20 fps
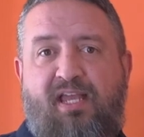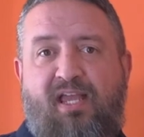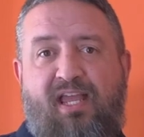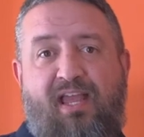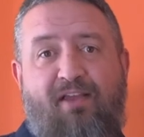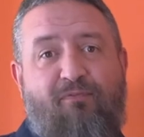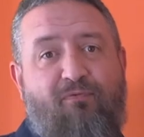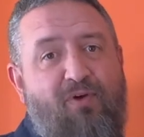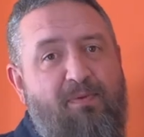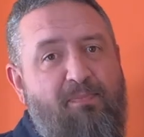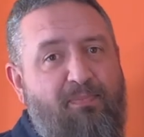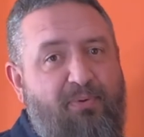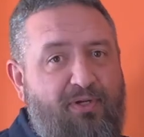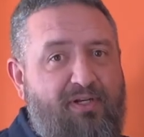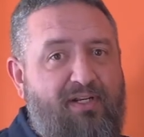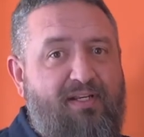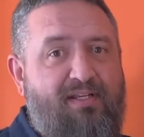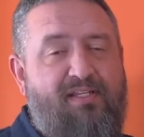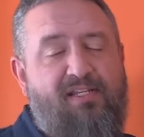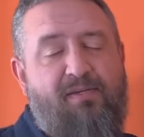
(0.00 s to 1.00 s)
If we put
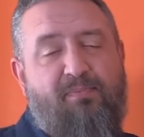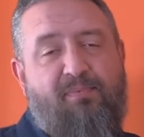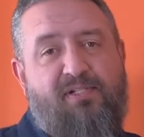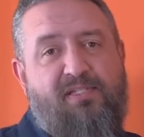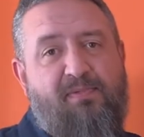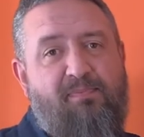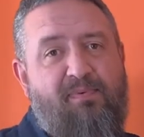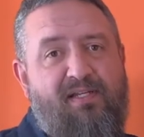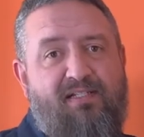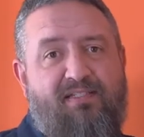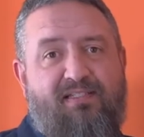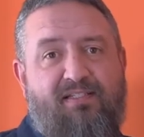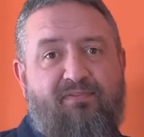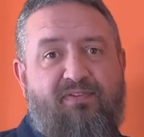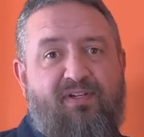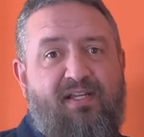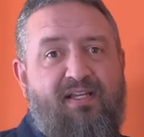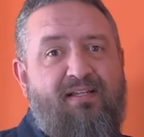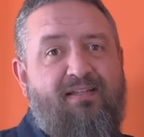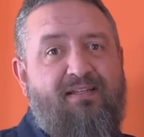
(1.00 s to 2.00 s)
it into perspective,
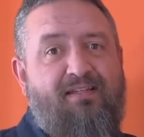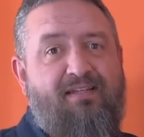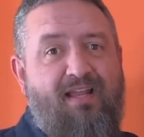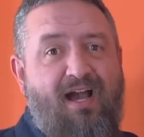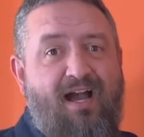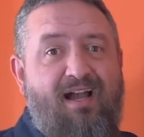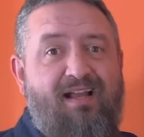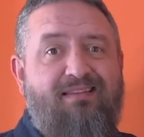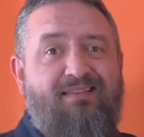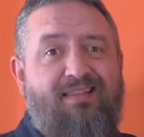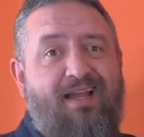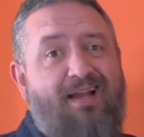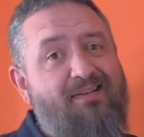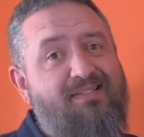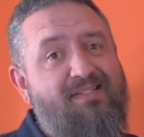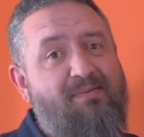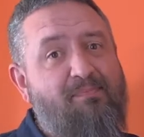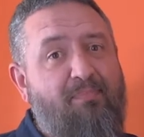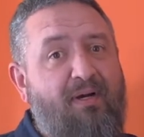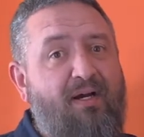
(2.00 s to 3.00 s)

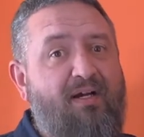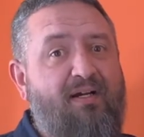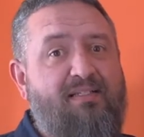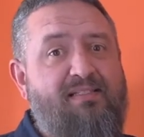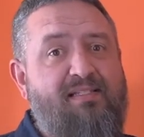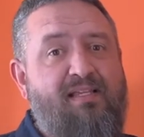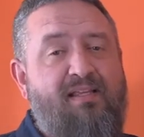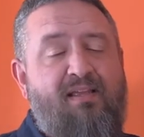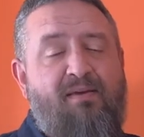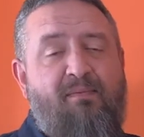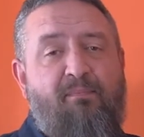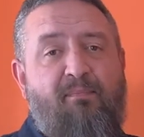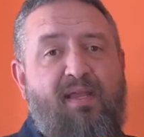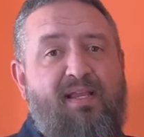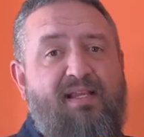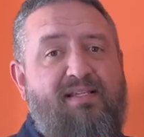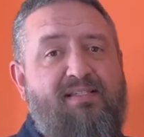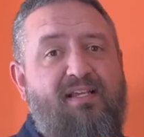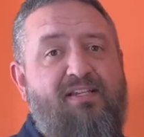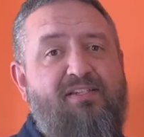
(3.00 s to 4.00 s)
9,000 bucks
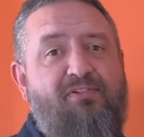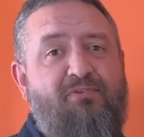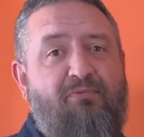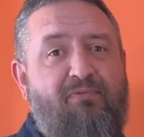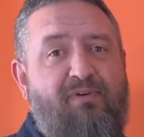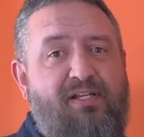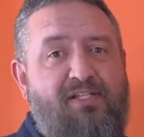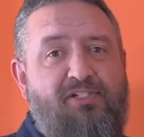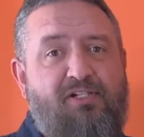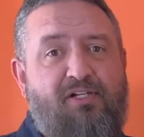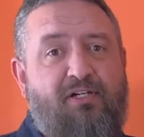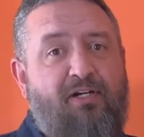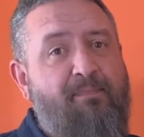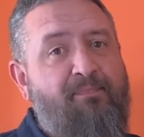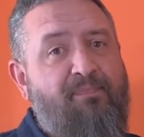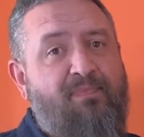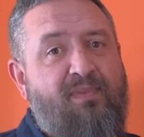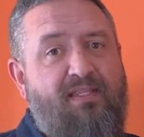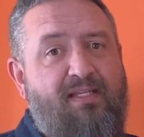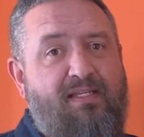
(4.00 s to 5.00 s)
makes us richer
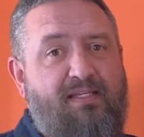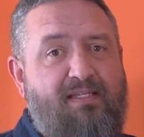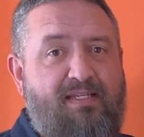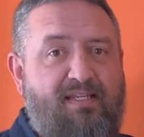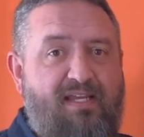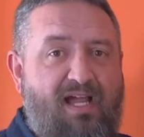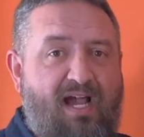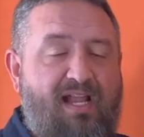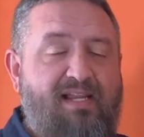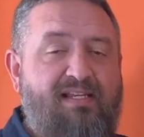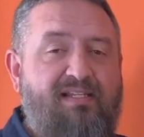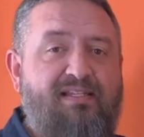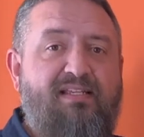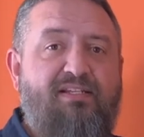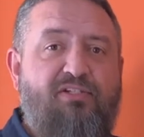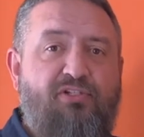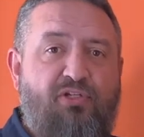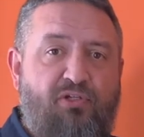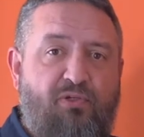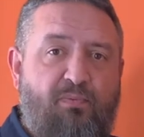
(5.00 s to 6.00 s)
than
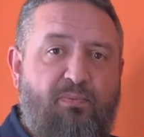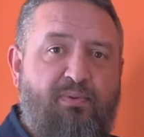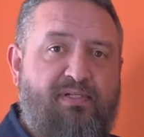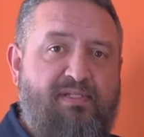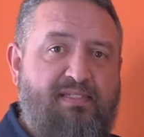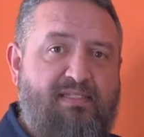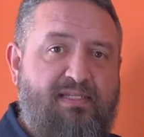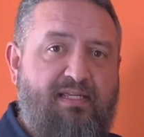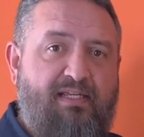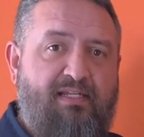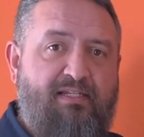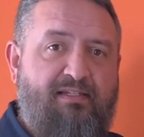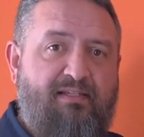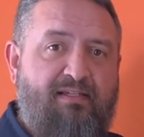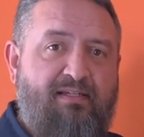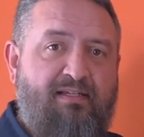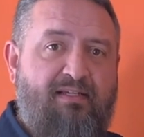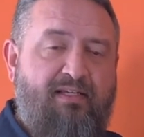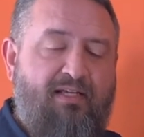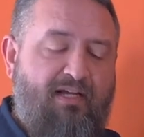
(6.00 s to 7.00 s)
92%
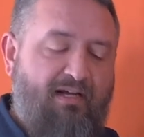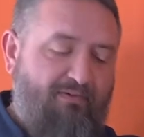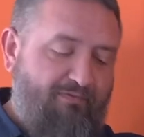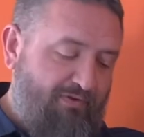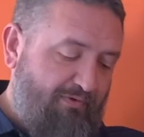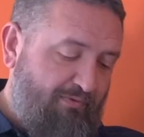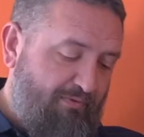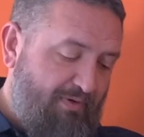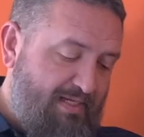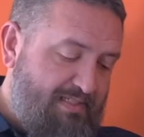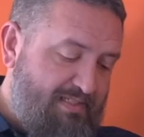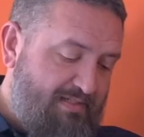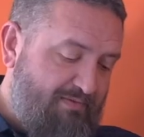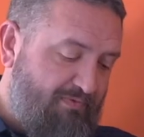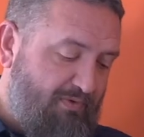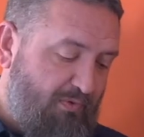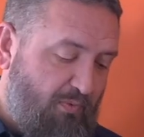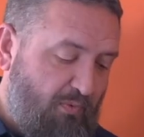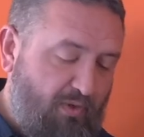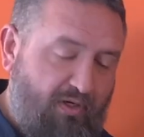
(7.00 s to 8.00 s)
of the rest of
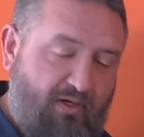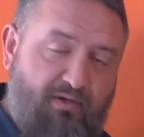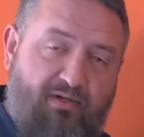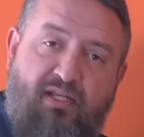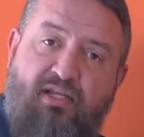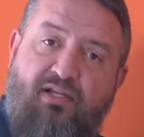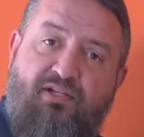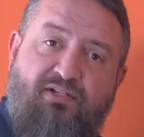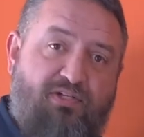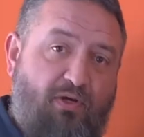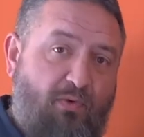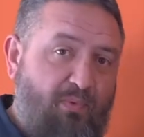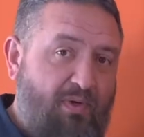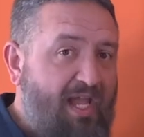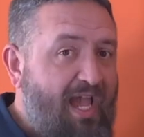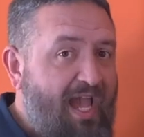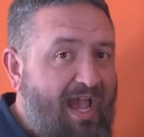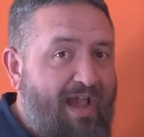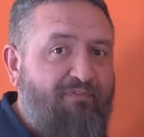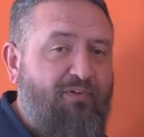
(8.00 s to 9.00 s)
the world. So we
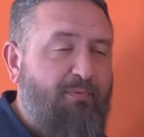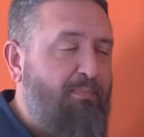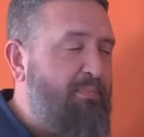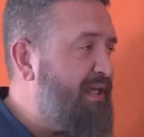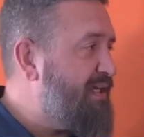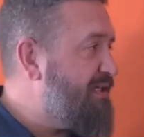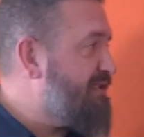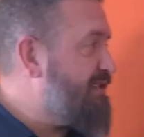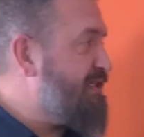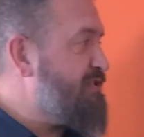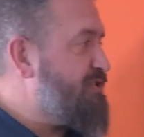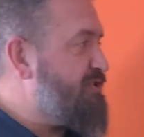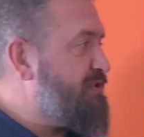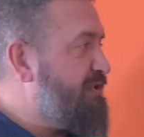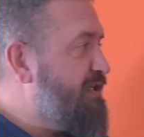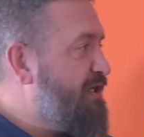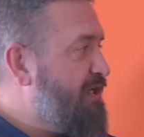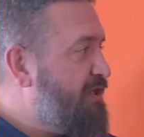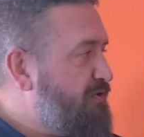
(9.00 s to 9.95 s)
have to pay attention.